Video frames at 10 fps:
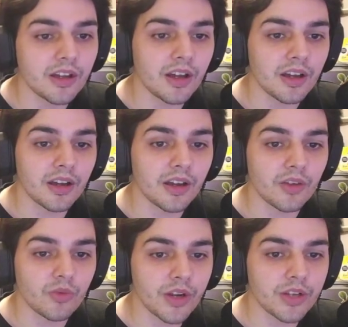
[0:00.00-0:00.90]

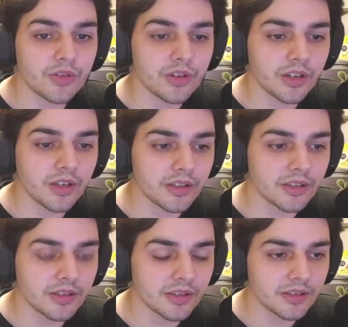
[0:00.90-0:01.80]

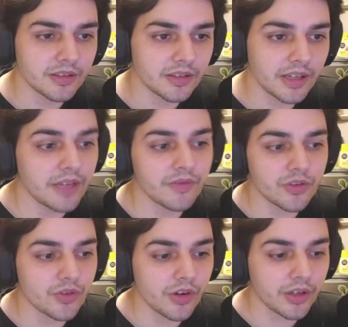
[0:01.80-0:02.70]
rendering and even
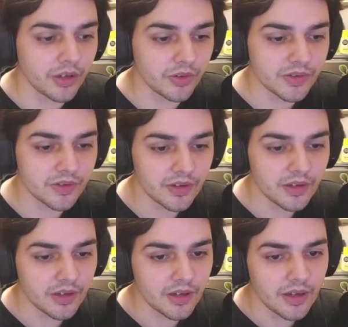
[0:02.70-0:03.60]
drawing goes.
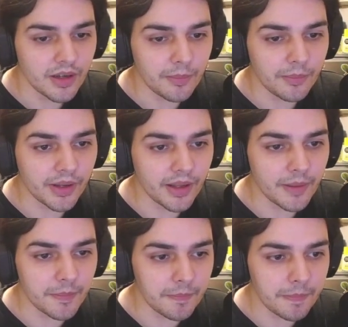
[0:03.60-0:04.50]
But
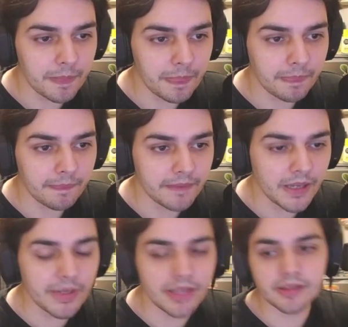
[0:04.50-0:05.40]
yeah,
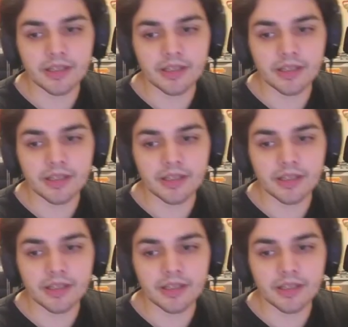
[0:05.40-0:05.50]
man,